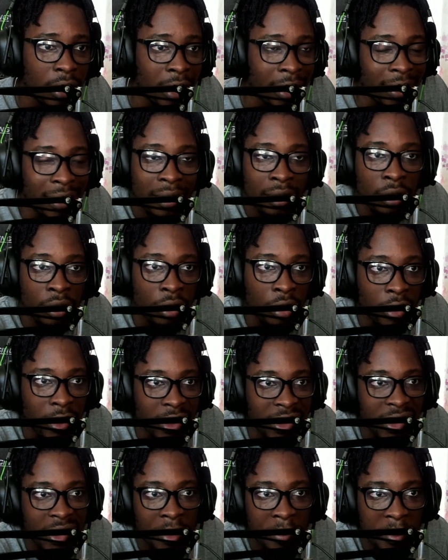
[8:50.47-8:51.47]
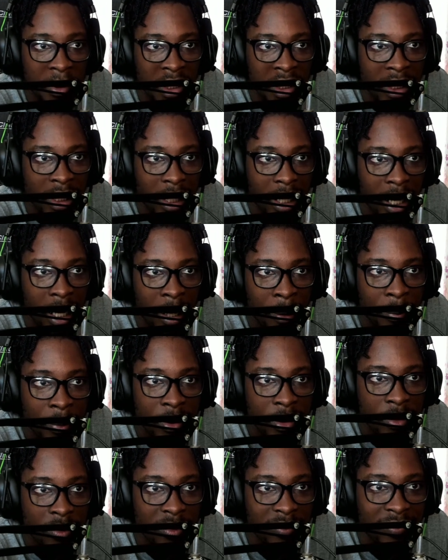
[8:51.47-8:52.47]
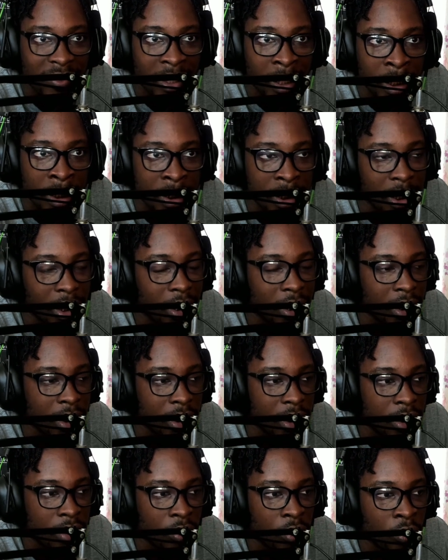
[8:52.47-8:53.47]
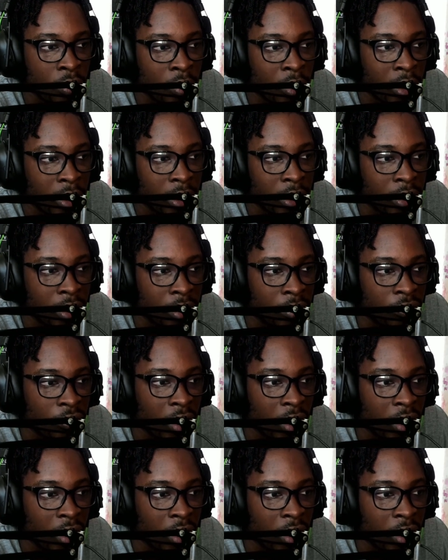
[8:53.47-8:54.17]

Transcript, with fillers: I don't know, it's something that happens with guys like these who are